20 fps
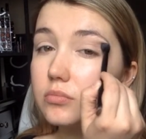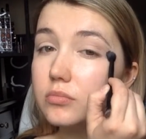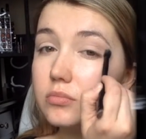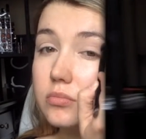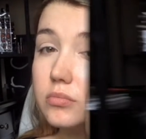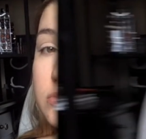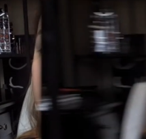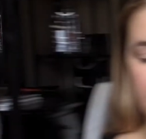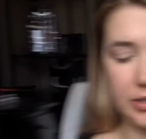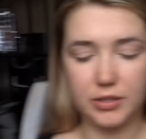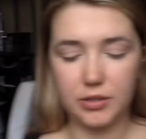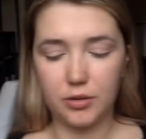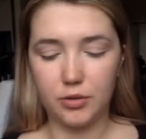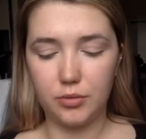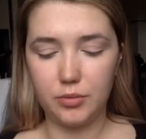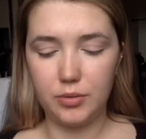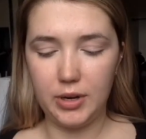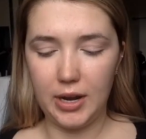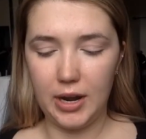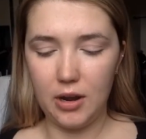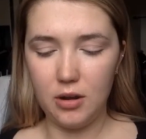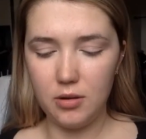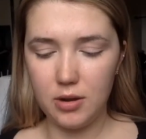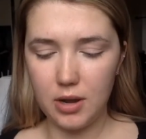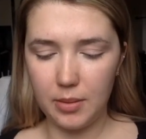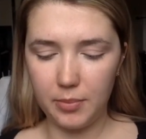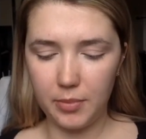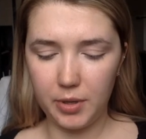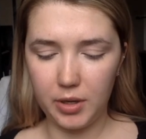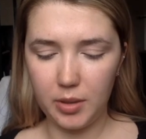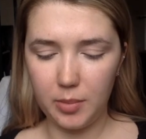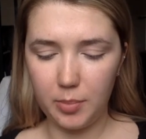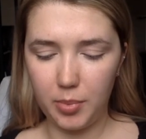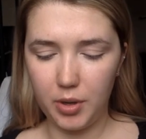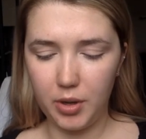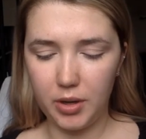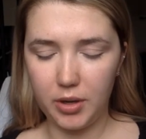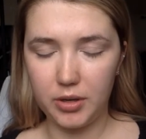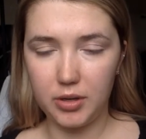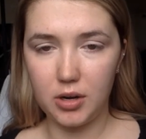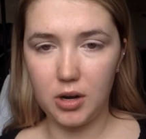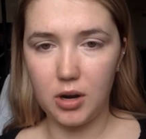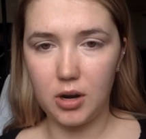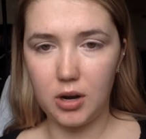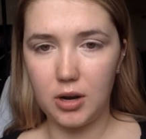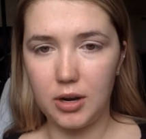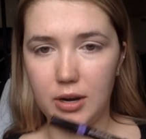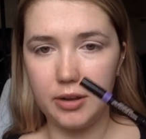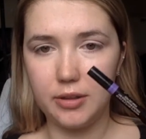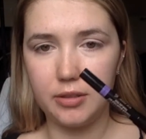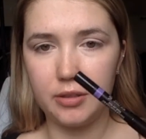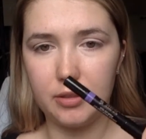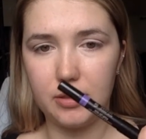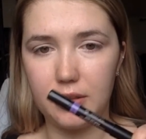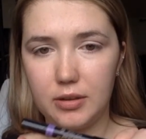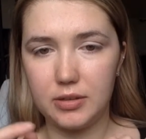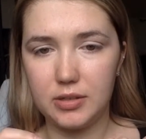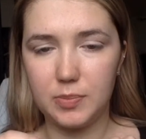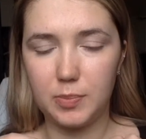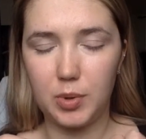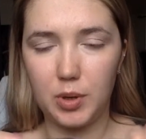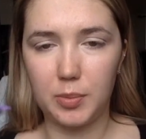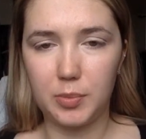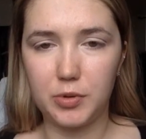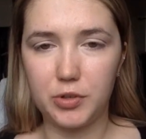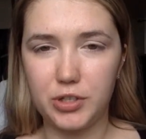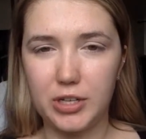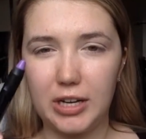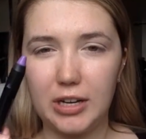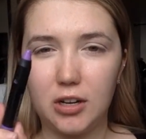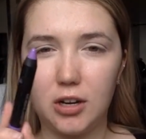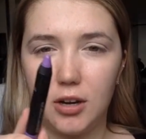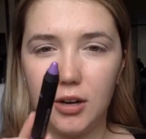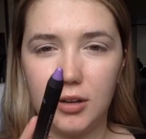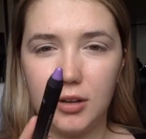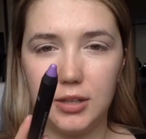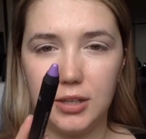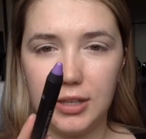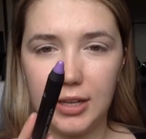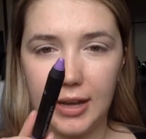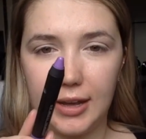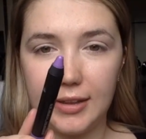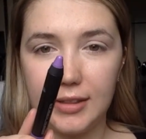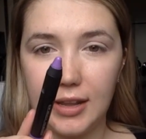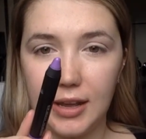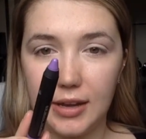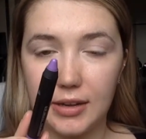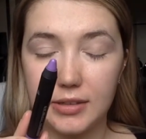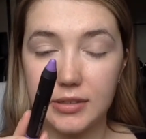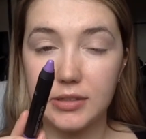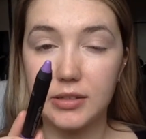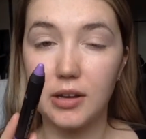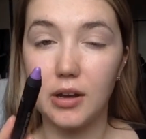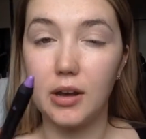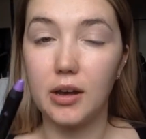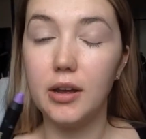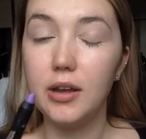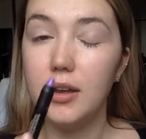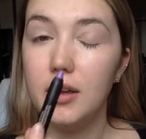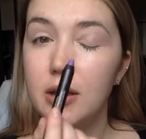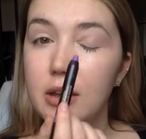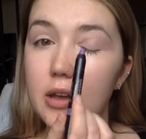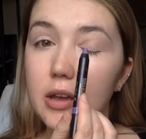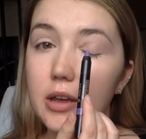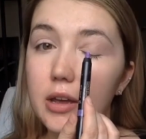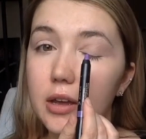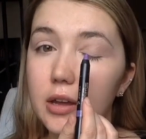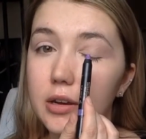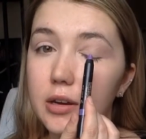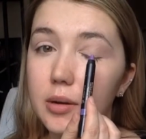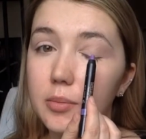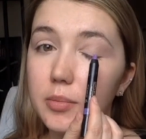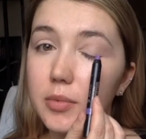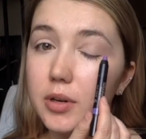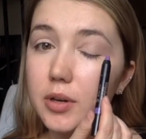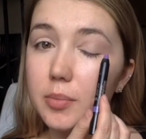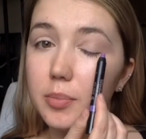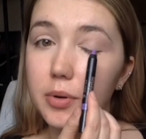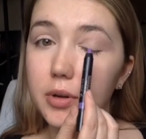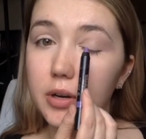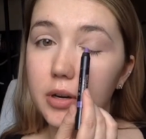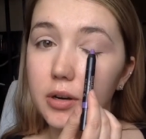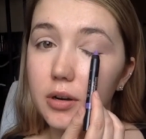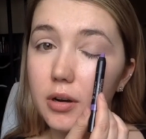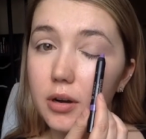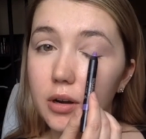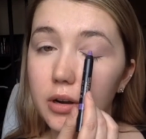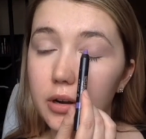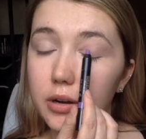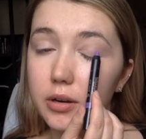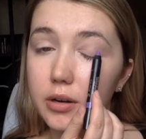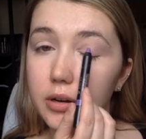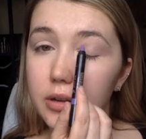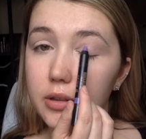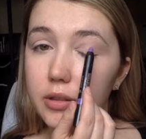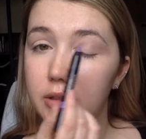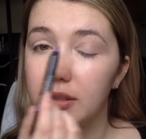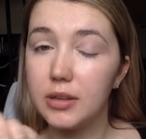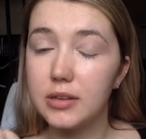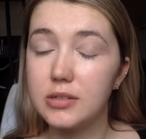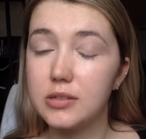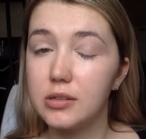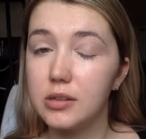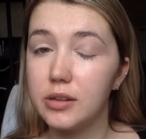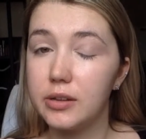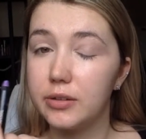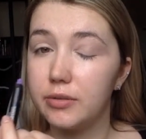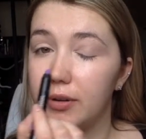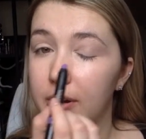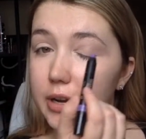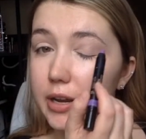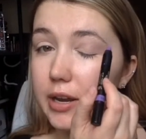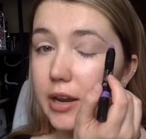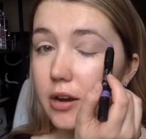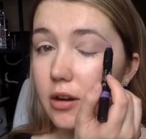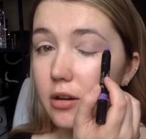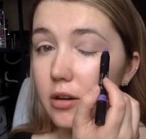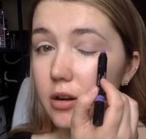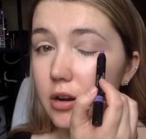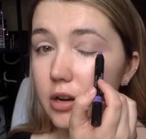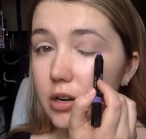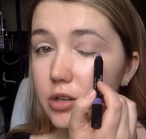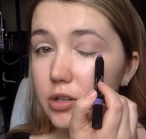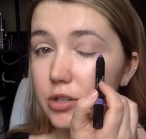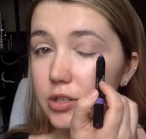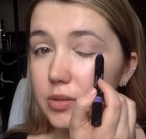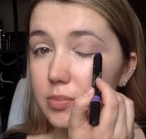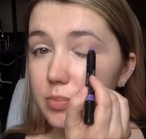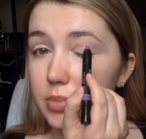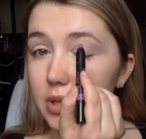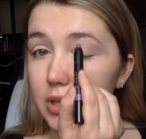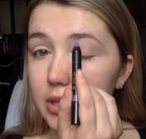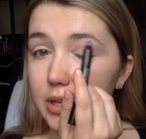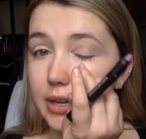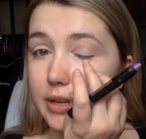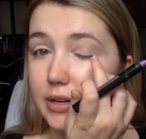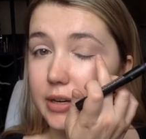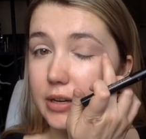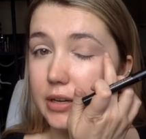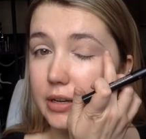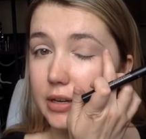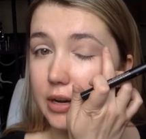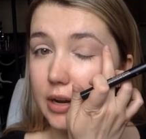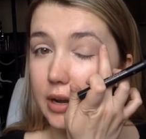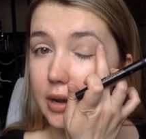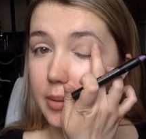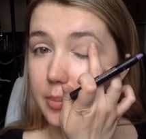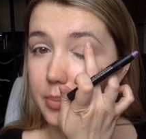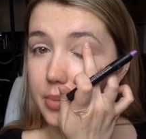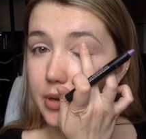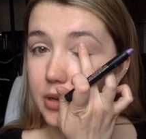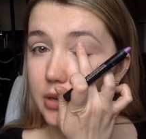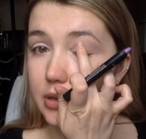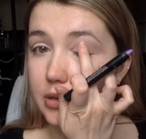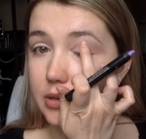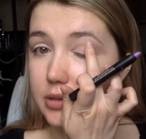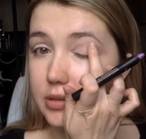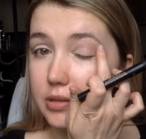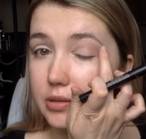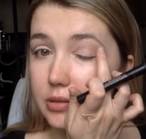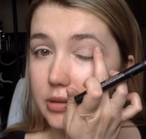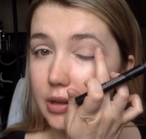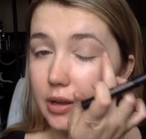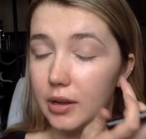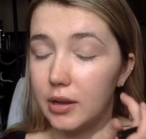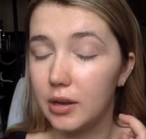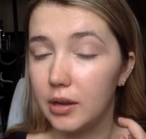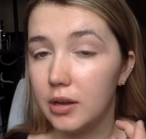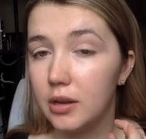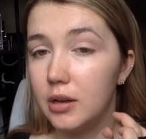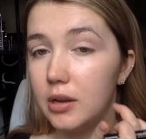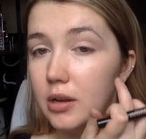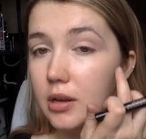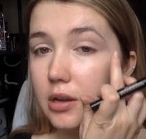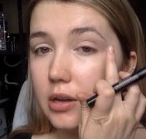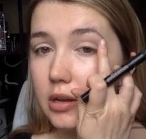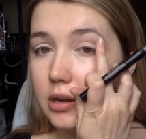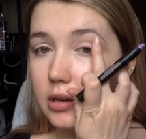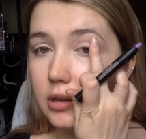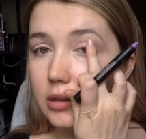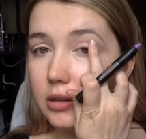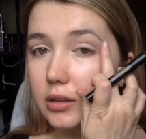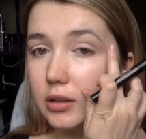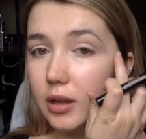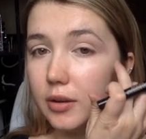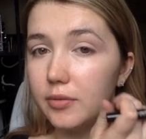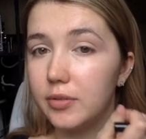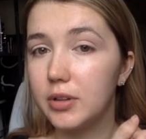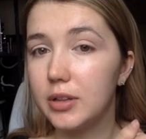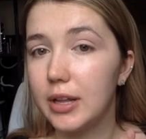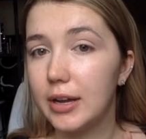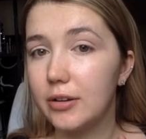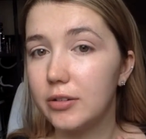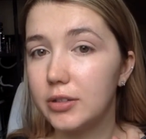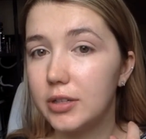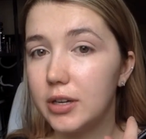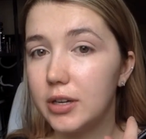Alright, so now I'm going to put on this purple shade called Lilac Sky, and I'm going to put it on this lid right here and just blend it up into the Love Cloud